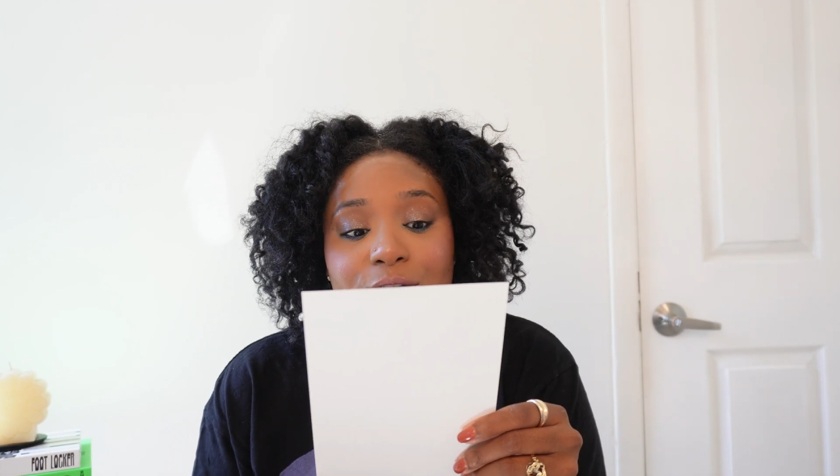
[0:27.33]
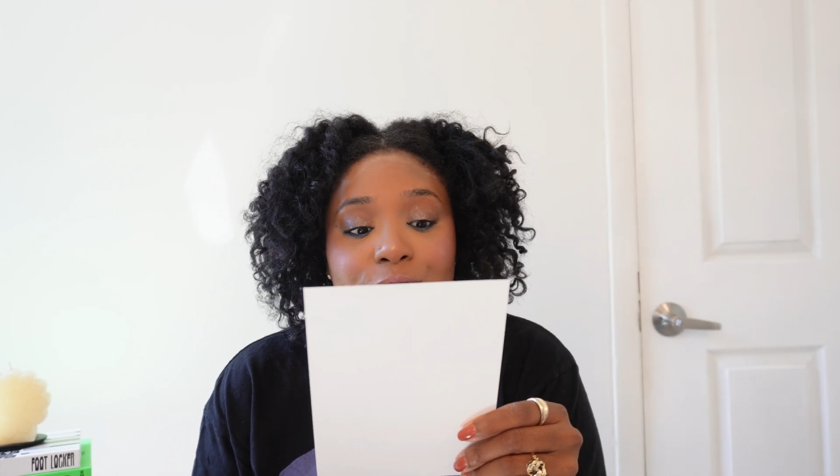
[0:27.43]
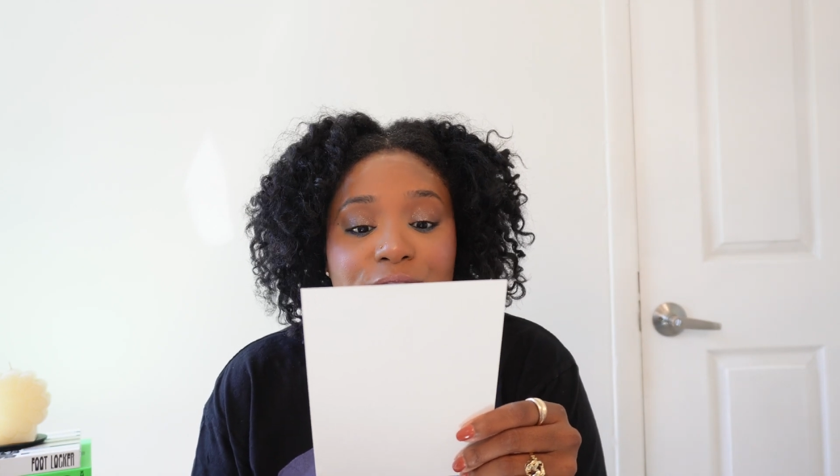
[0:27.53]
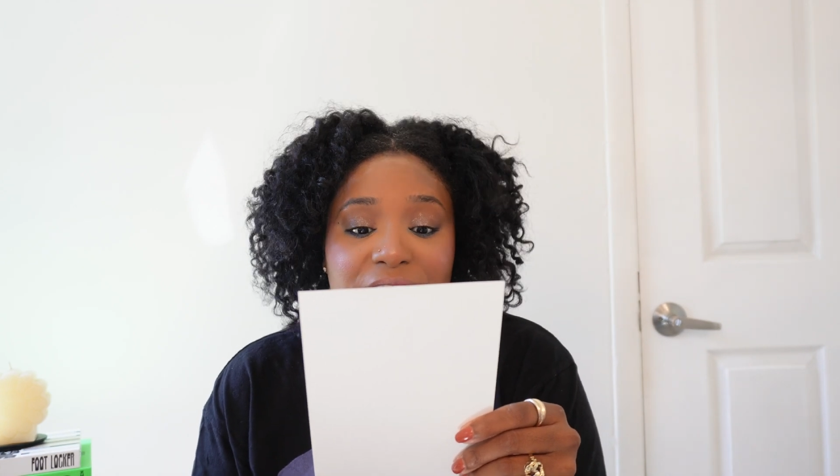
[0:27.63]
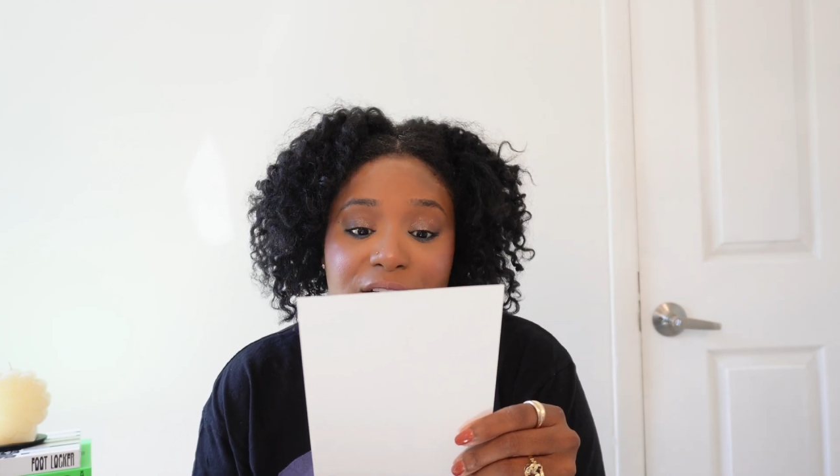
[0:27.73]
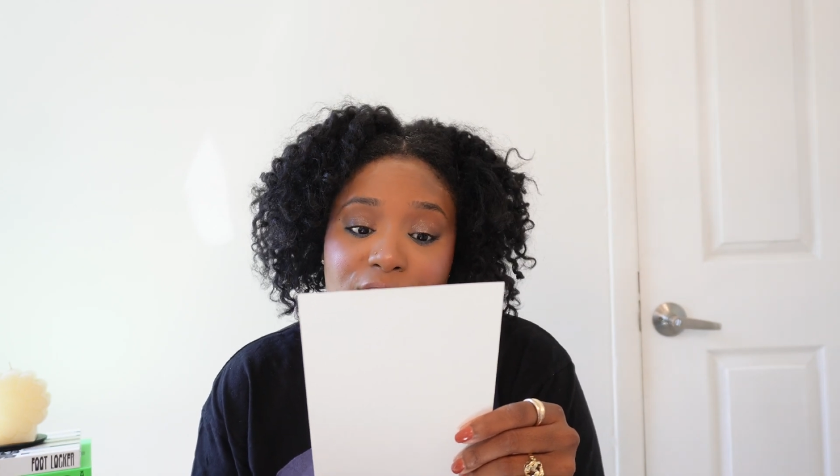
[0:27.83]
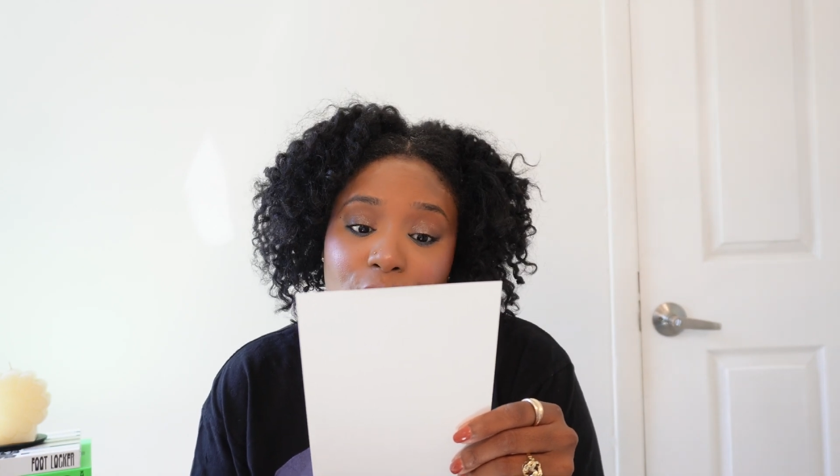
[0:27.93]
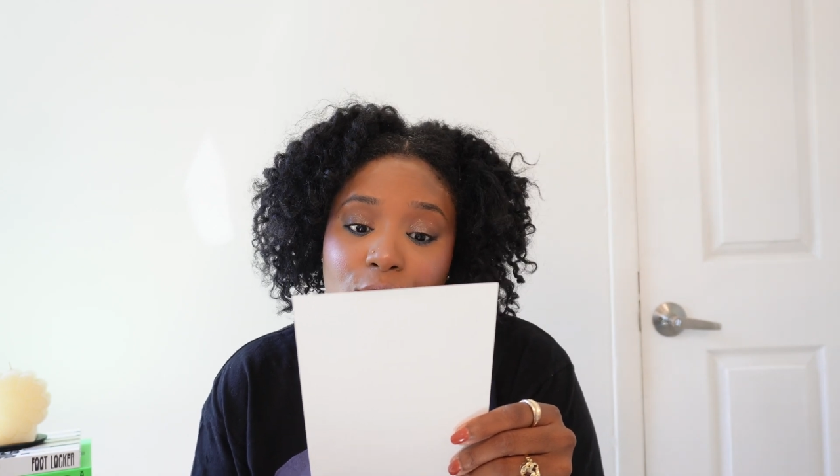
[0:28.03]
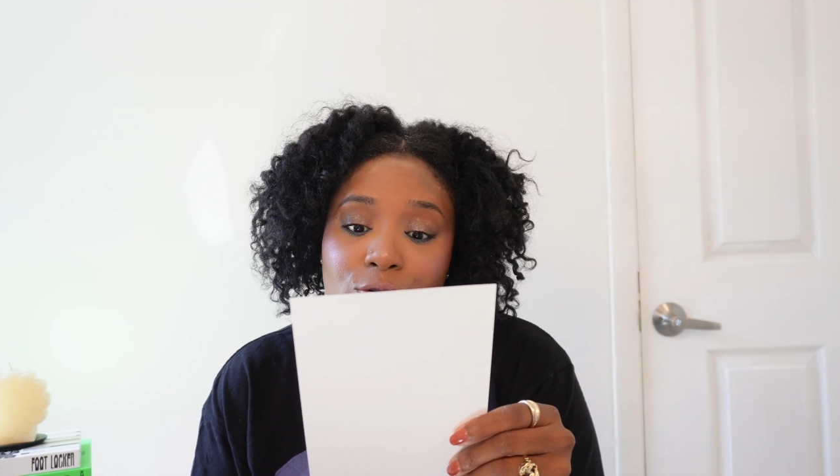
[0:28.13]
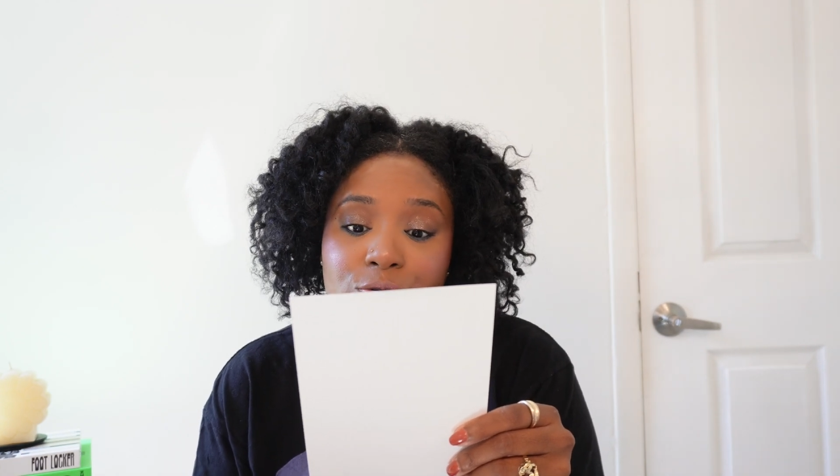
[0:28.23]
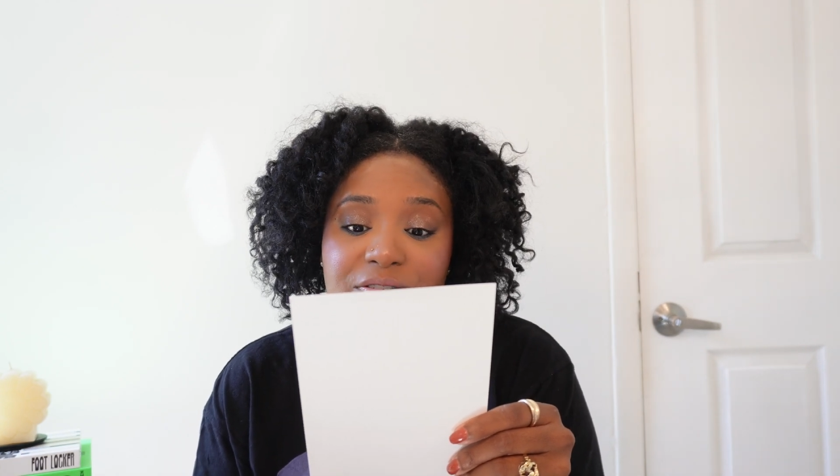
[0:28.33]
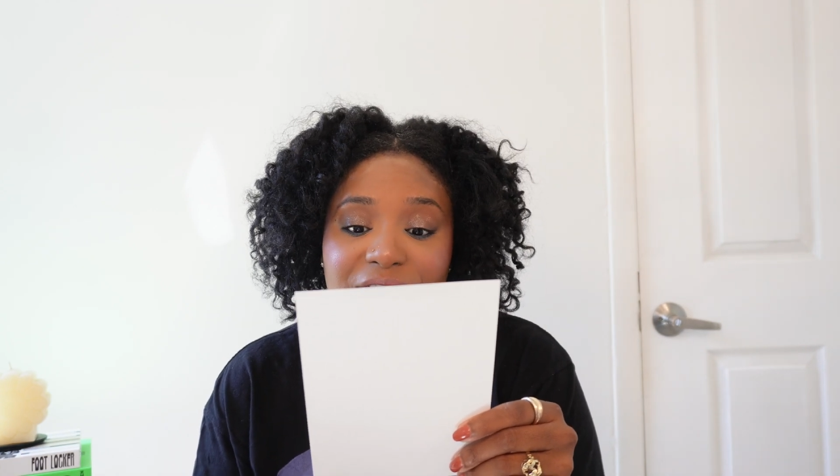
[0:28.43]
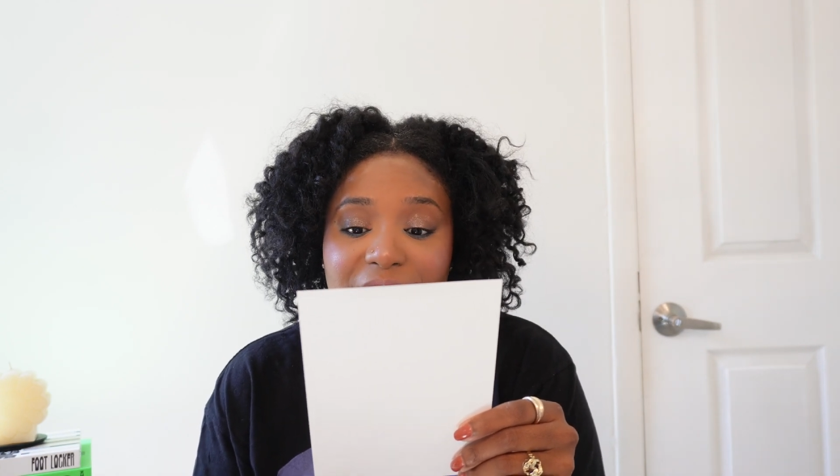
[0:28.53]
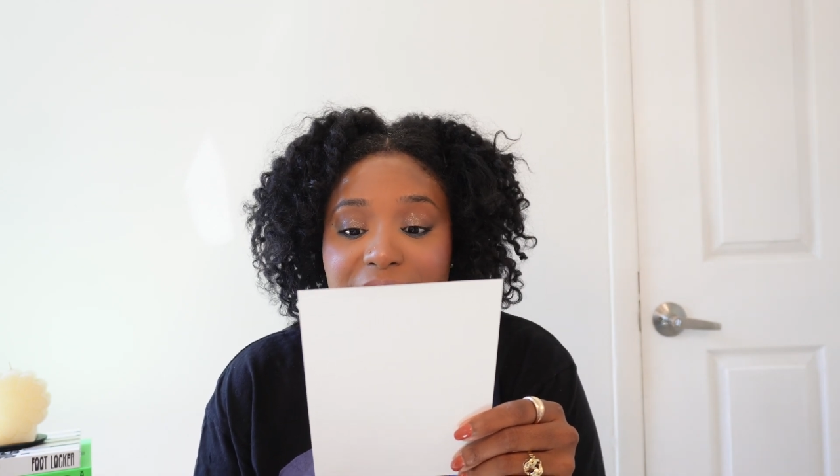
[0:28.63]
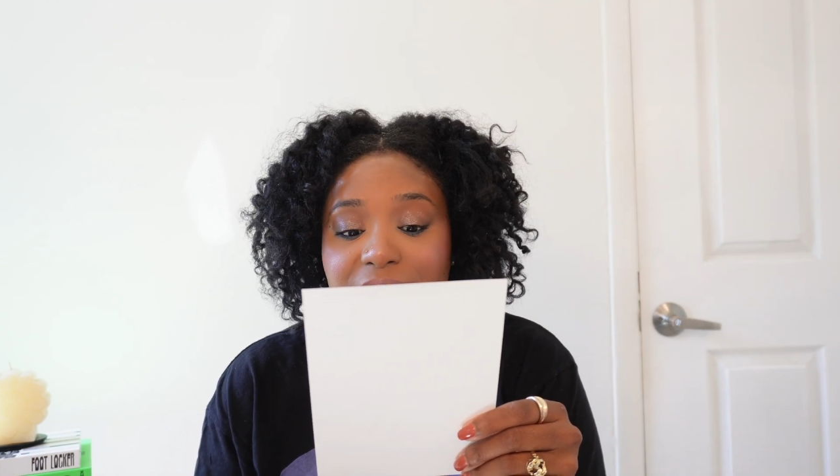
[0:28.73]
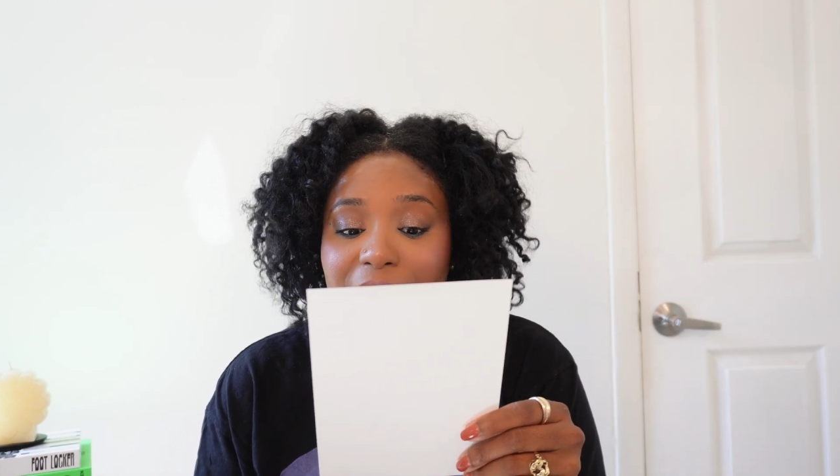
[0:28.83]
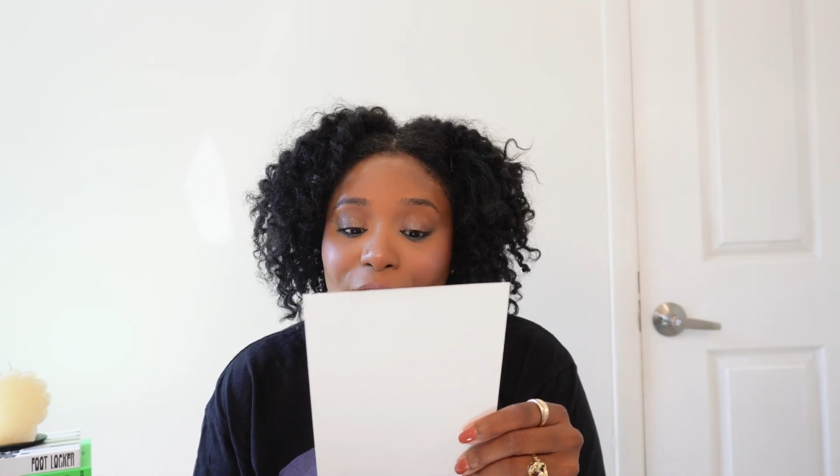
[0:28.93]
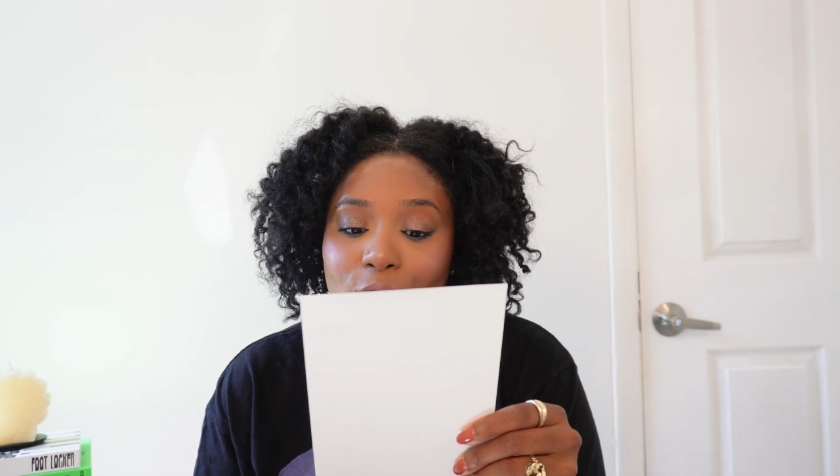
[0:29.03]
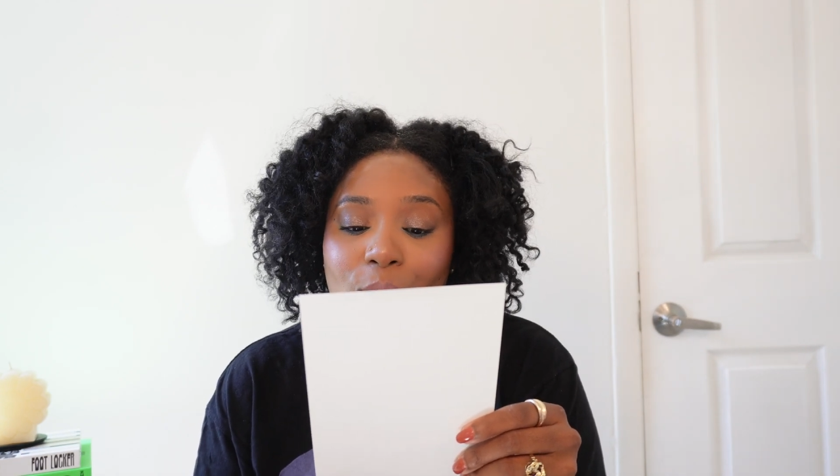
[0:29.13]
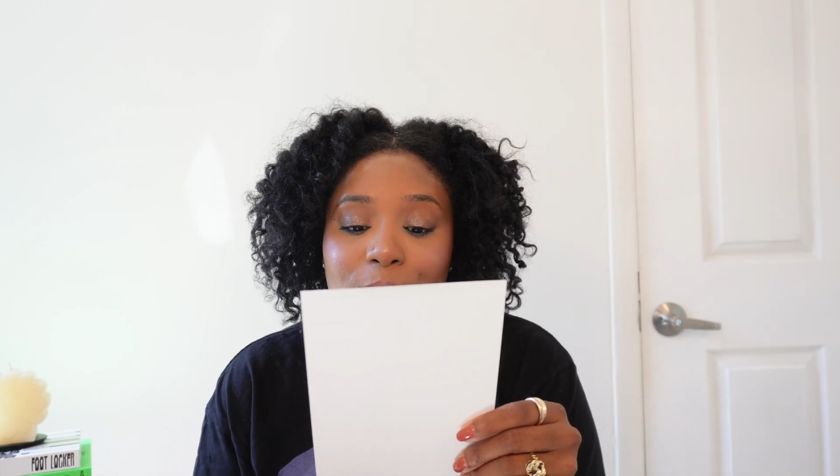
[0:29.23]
who set the tone, who define the now.